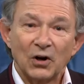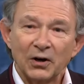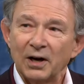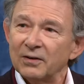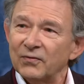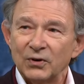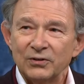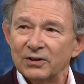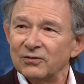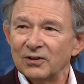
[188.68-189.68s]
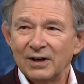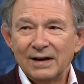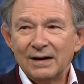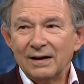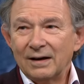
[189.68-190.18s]
archive footage.
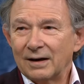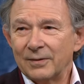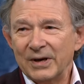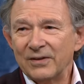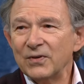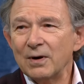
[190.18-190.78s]
I mean, if you